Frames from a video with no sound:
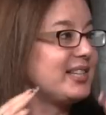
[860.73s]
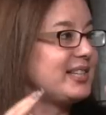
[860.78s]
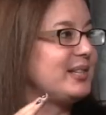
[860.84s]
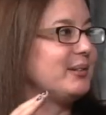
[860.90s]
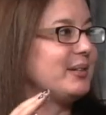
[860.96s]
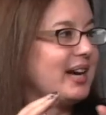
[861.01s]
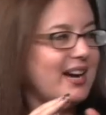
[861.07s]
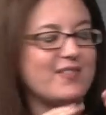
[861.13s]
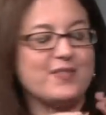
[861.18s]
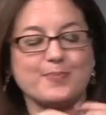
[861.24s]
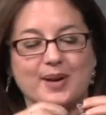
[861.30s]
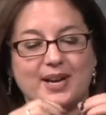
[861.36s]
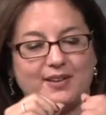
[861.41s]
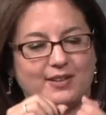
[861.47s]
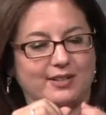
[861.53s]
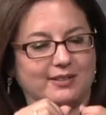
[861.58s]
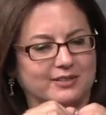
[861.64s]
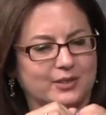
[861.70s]
still have
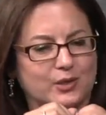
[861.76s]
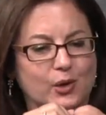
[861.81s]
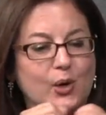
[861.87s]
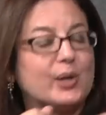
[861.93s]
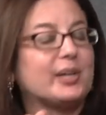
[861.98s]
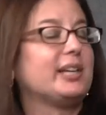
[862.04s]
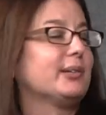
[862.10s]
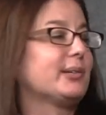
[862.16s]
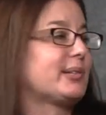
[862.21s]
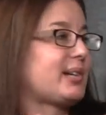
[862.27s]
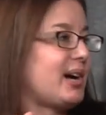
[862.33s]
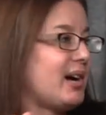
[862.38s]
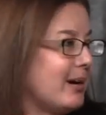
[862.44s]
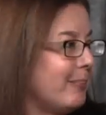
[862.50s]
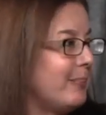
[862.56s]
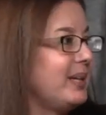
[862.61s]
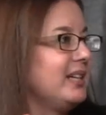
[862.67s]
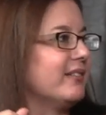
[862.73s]
my dog-eared
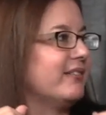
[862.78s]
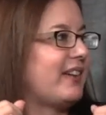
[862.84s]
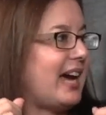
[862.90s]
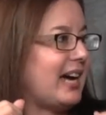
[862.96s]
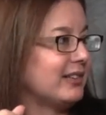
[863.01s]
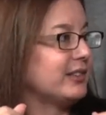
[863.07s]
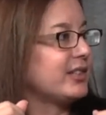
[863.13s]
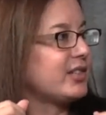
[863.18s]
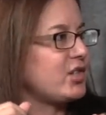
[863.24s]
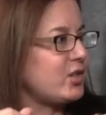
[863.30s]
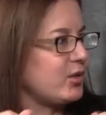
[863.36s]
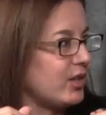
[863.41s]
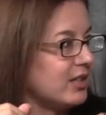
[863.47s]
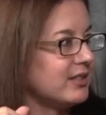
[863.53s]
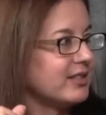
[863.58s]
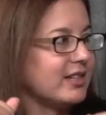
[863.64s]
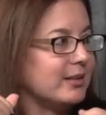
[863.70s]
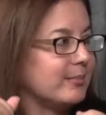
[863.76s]
copy of Atlas
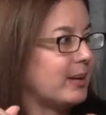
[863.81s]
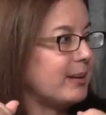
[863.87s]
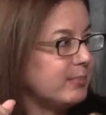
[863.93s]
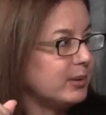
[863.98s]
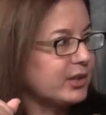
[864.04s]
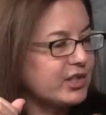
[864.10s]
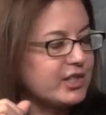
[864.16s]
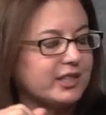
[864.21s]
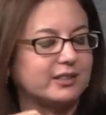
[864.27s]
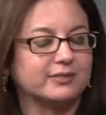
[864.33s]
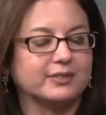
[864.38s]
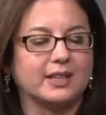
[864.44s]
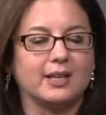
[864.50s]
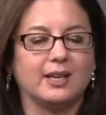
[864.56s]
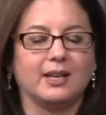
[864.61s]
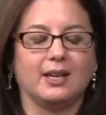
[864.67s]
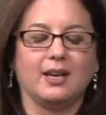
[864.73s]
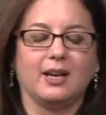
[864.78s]
Shrugged yeah. on my bookshelf.
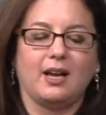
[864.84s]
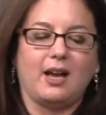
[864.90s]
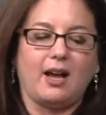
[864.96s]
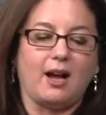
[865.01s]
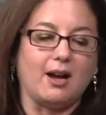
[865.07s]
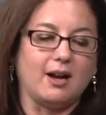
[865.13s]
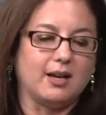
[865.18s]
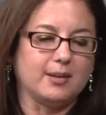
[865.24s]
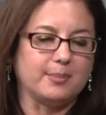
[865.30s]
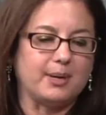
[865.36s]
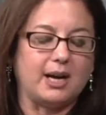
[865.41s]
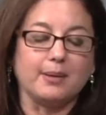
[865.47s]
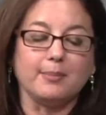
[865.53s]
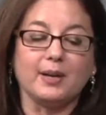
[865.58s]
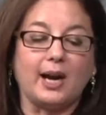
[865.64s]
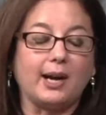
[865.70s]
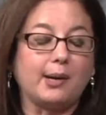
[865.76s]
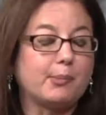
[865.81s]
Yeah. Um,
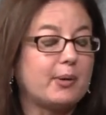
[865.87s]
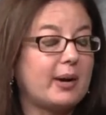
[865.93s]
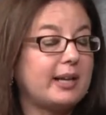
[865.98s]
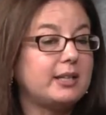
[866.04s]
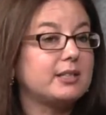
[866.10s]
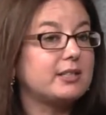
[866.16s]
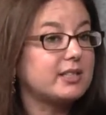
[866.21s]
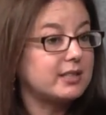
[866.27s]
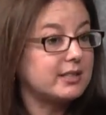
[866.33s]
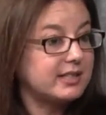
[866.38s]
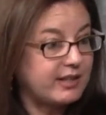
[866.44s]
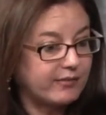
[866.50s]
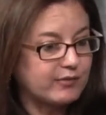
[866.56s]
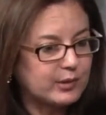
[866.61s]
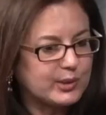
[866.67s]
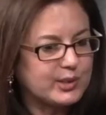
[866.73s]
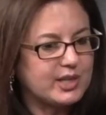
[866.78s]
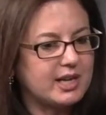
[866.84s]
I, I, read it
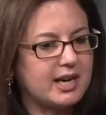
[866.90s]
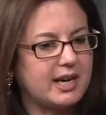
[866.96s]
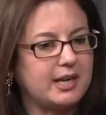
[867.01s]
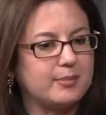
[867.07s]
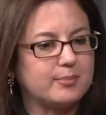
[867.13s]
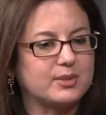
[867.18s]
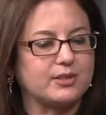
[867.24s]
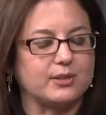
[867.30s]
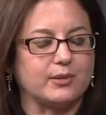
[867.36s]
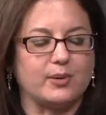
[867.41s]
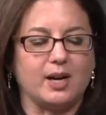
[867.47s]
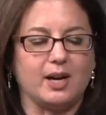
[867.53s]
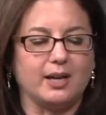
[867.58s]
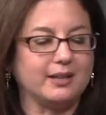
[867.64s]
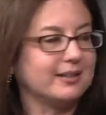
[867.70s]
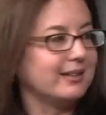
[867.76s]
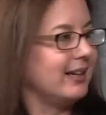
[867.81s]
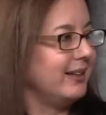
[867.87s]
several times, so
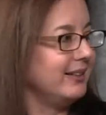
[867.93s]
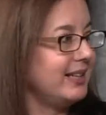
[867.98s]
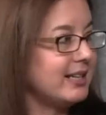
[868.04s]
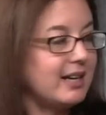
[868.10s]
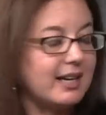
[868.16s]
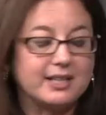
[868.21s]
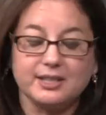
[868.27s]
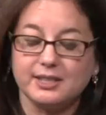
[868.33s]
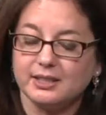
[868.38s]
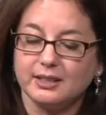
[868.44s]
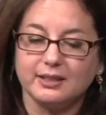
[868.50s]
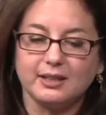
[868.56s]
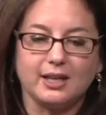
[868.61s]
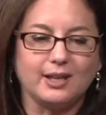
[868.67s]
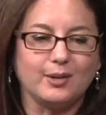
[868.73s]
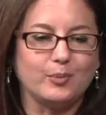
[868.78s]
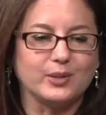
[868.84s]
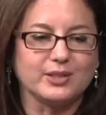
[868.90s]
I, really? I, yeah I did.
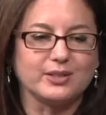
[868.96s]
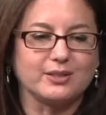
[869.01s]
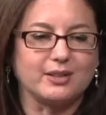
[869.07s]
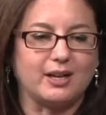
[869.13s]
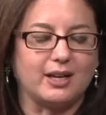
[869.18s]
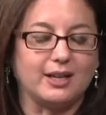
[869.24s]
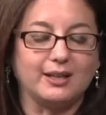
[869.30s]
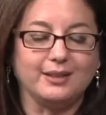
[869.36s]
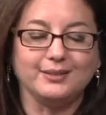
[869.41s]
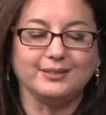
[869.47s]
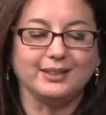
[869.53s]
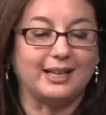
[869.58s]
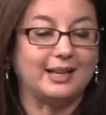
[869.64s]
I was I.